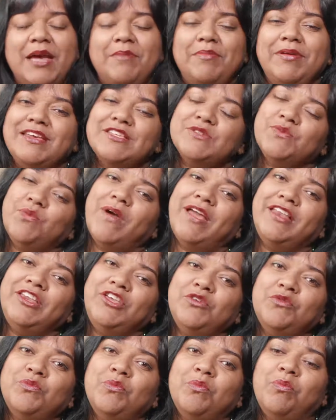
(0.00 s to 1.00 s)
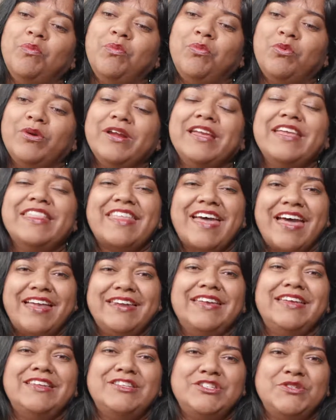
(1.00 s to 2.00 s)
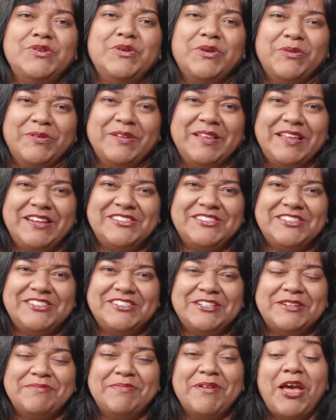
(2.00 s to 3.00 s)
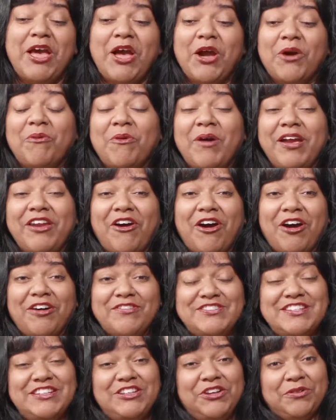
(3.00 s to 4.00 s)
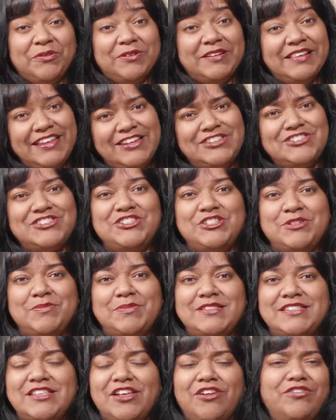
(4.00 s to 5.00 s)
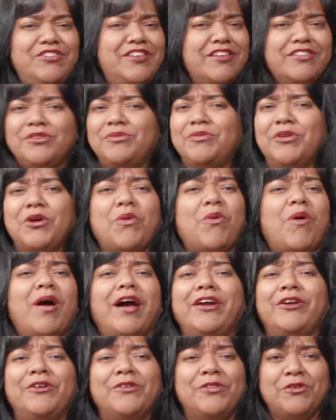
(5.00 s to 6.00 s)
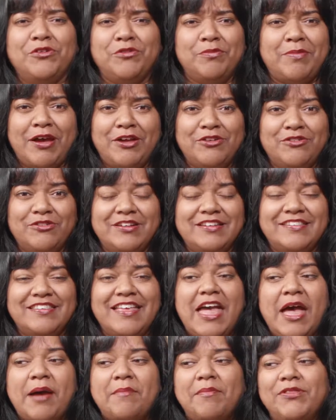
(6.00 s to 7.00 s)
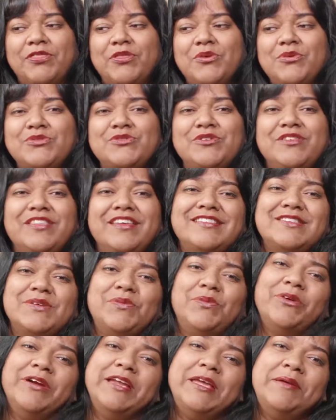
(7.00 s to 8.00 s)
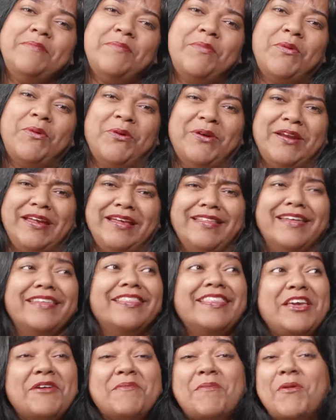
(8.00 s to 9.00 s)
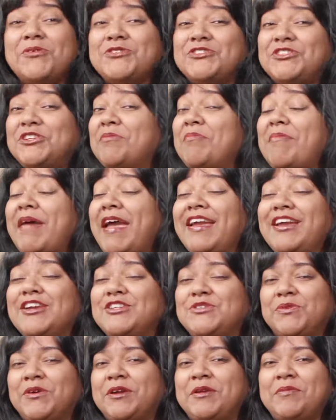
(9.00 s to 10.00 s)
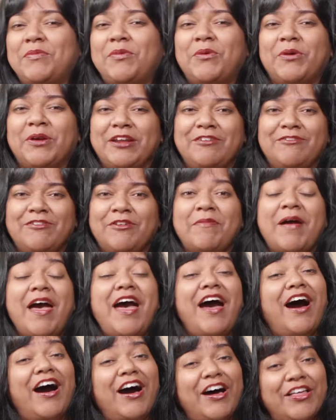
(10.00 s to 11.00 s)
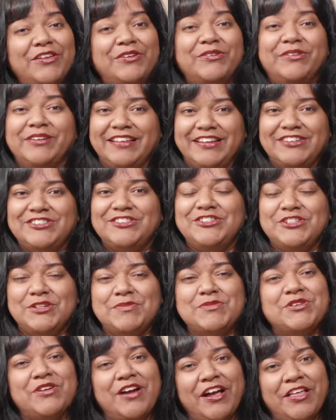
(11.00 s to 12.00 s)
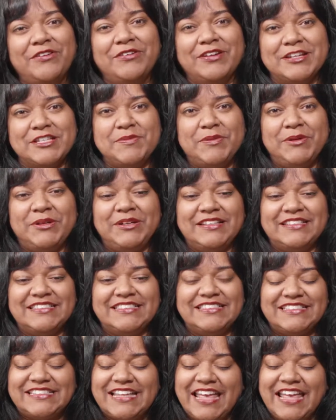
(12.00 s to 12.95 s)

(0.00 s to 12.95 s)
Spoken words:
Because when you bring that into a relationship, quite often your relationship itself doesn't require those boundaries, but those are things that we're importing, like the emotional baggage we're importing from other relationships or other experiences.